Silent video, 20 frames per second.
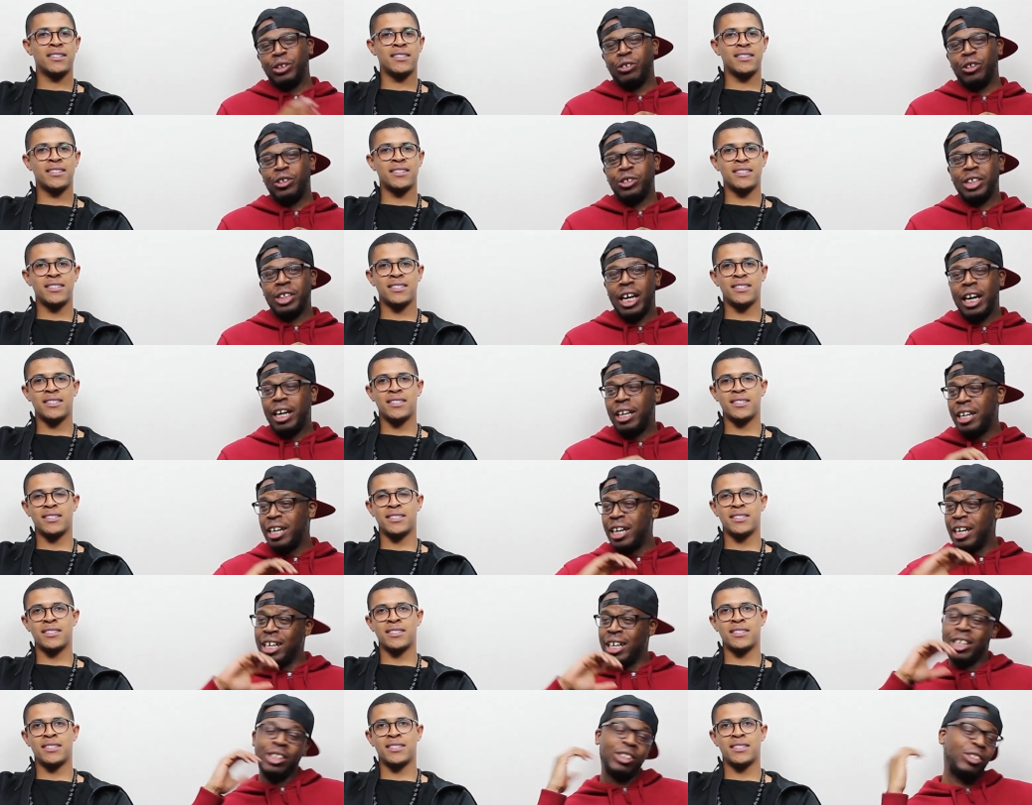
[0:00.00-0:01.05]
Speaker 1: a bit gross out.
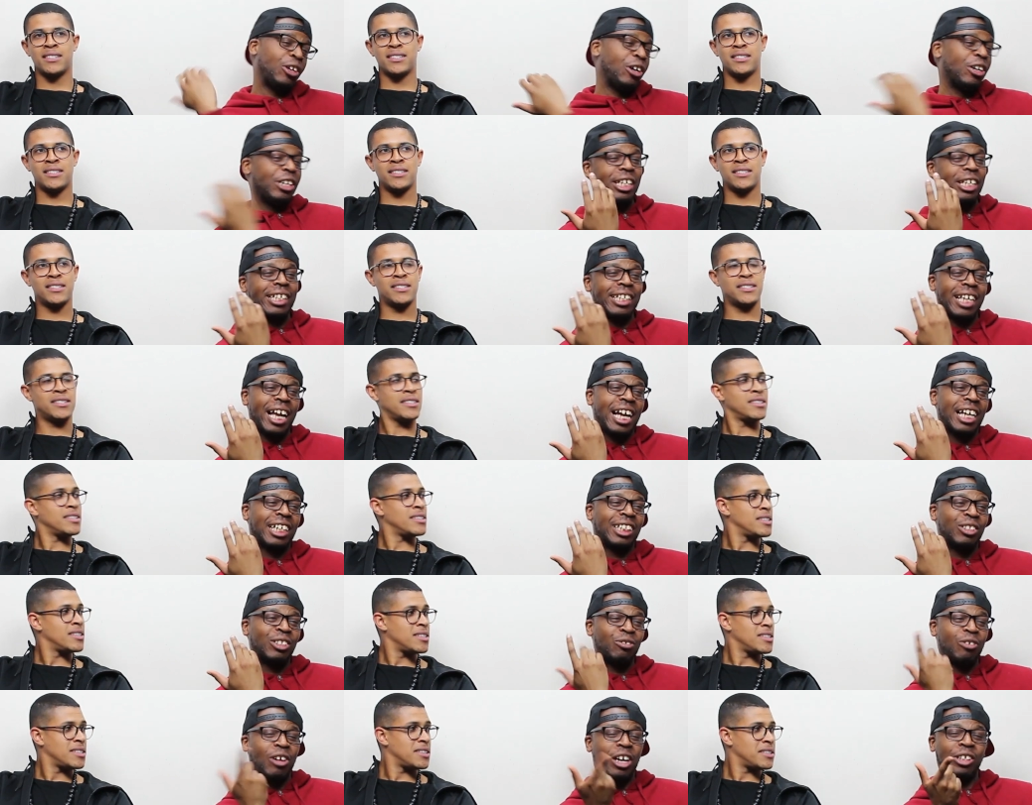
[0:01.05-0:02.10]
Turned his
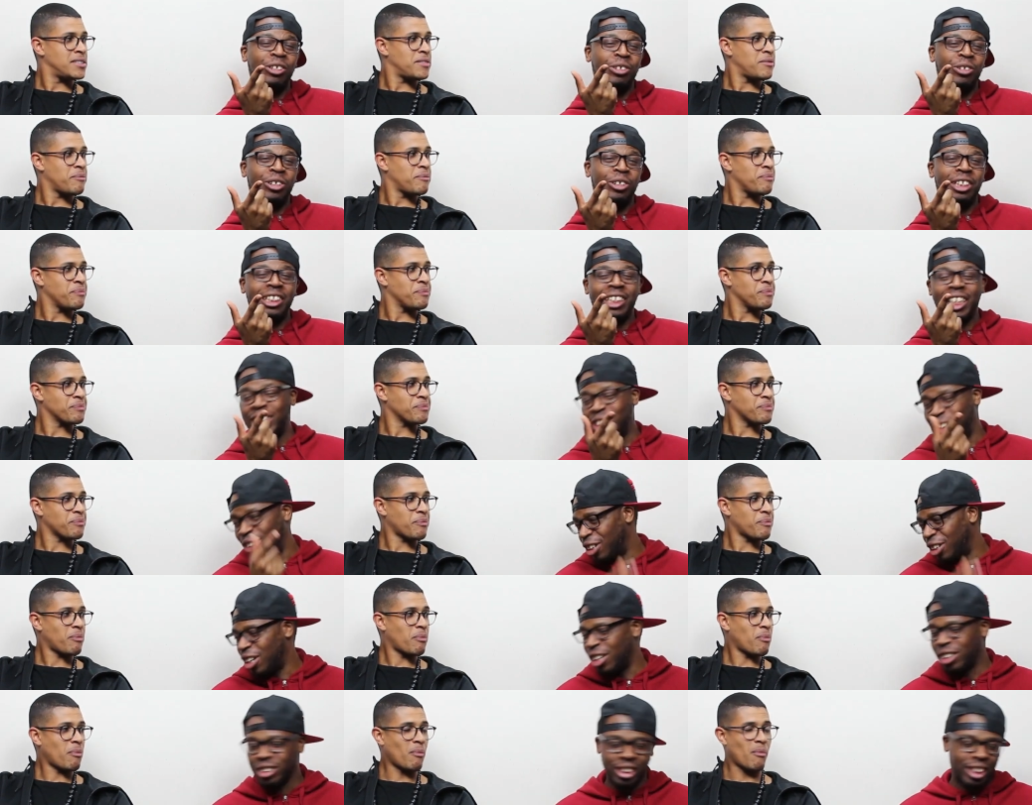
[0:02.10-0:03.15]
hand right into his head.
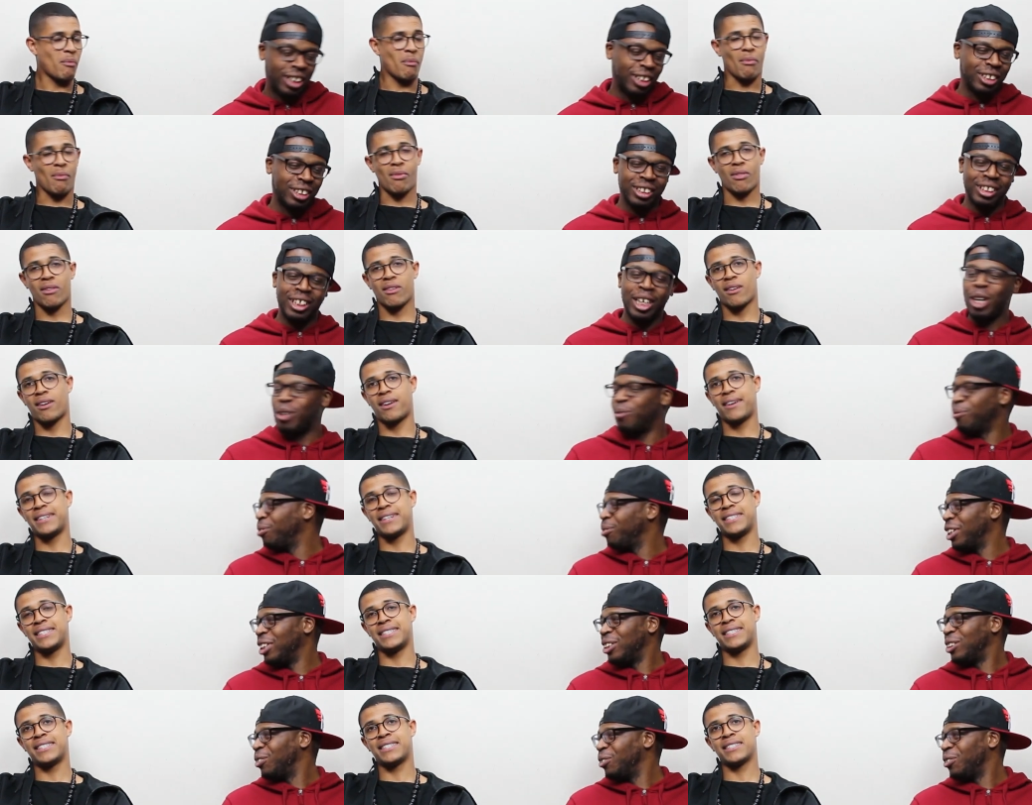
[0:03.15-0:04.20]
I was like, yeah,
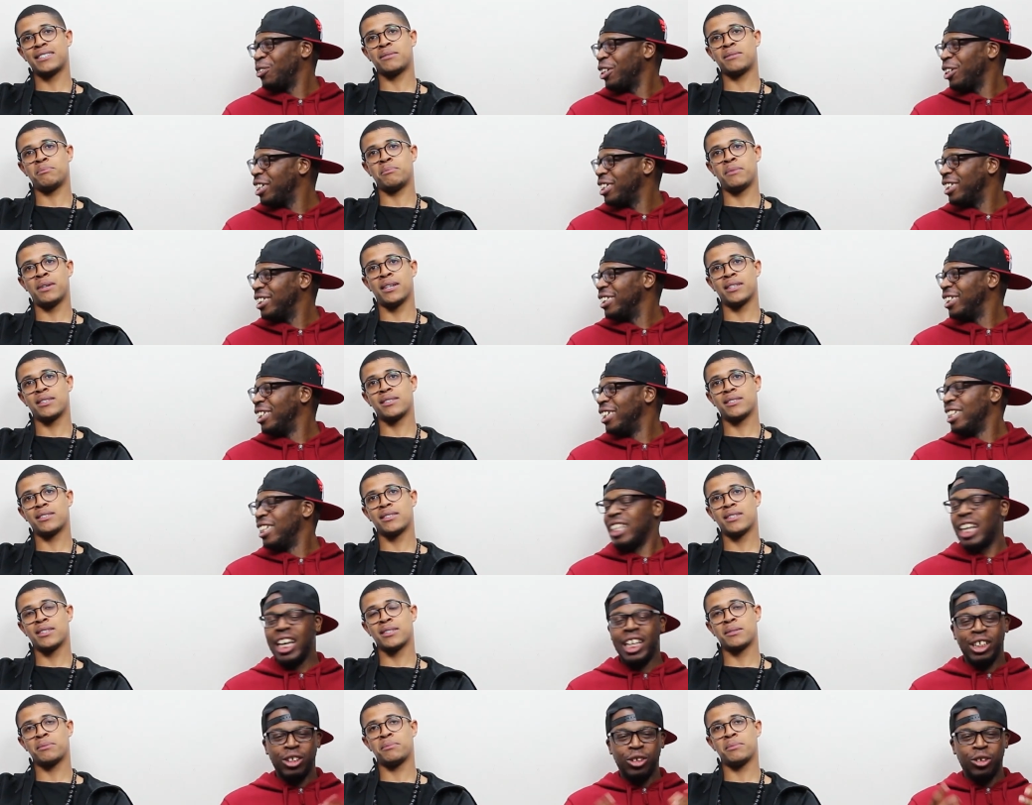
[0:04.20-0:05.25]
they're yeah, still going.
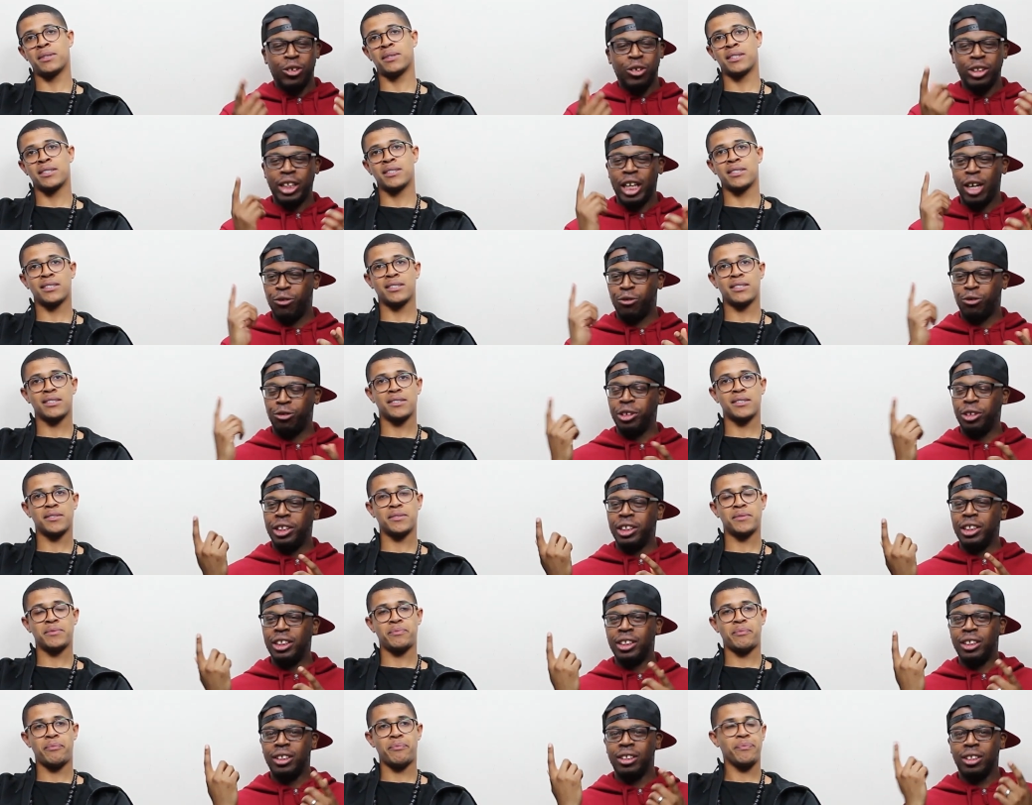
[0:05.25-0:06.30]
And then they've got that
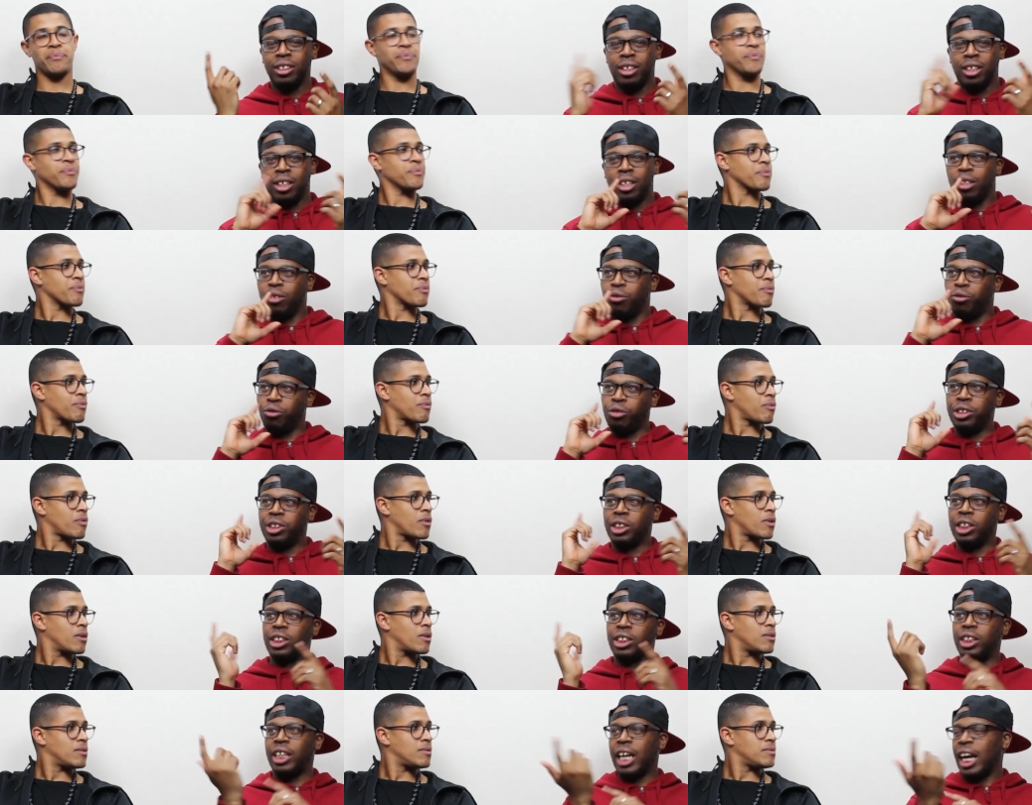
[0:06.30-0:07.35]
free
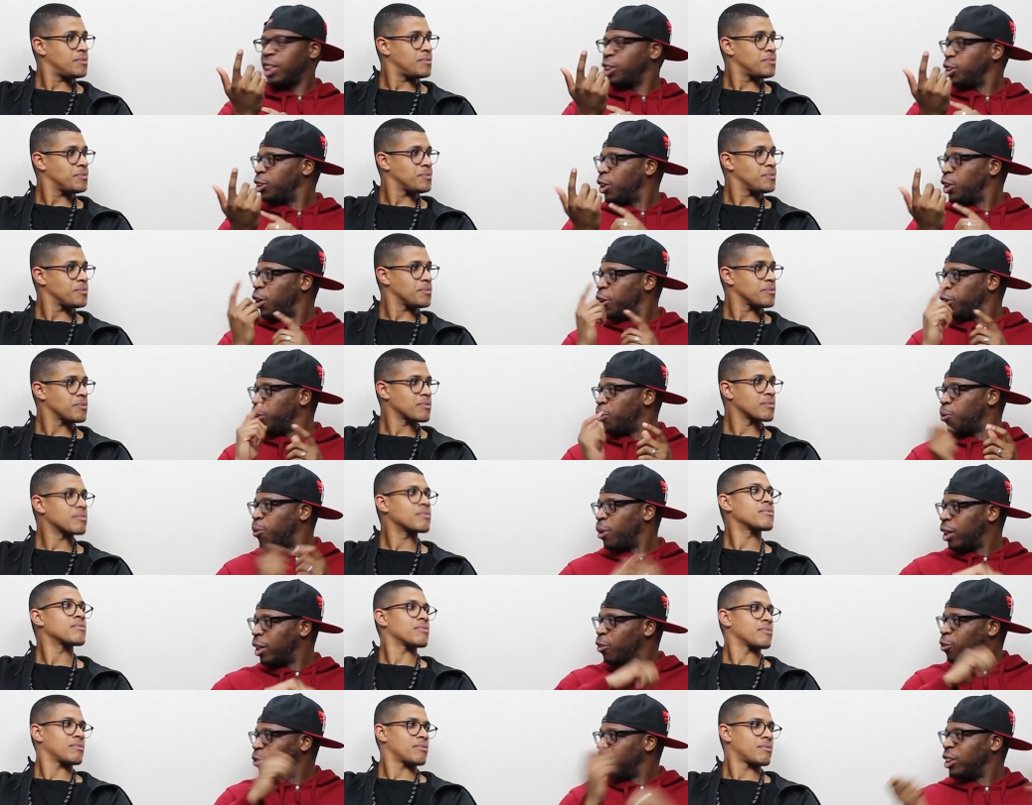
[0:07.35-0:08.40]
360 action going on
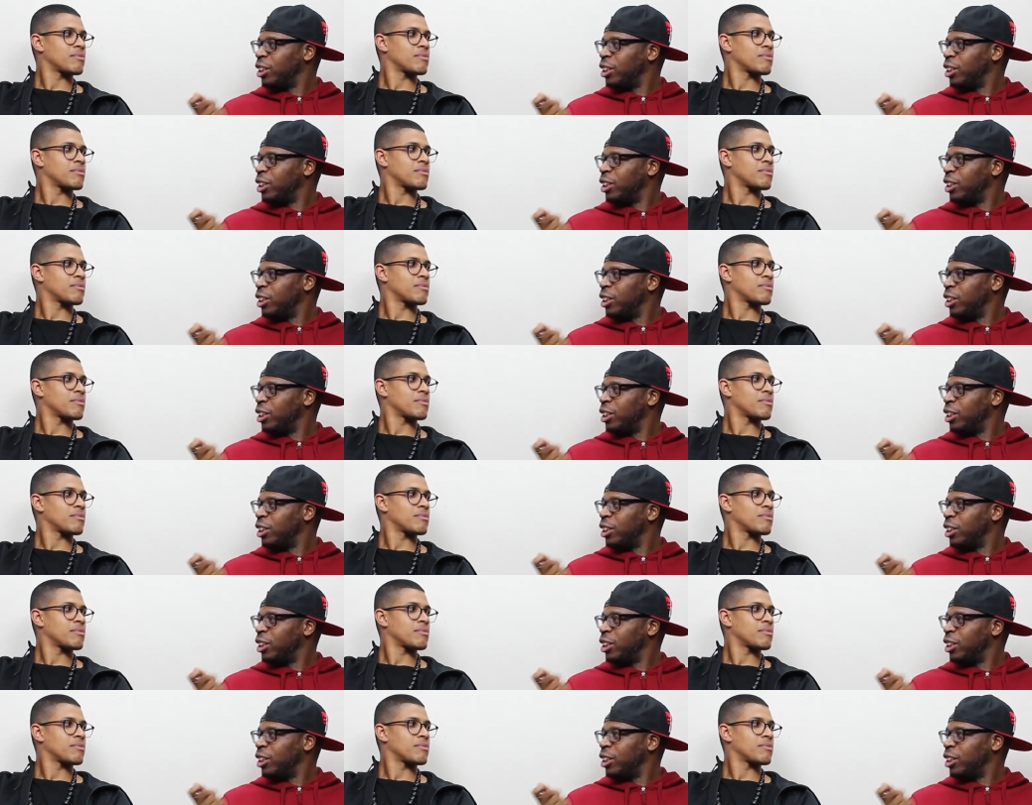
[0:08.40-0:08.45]
where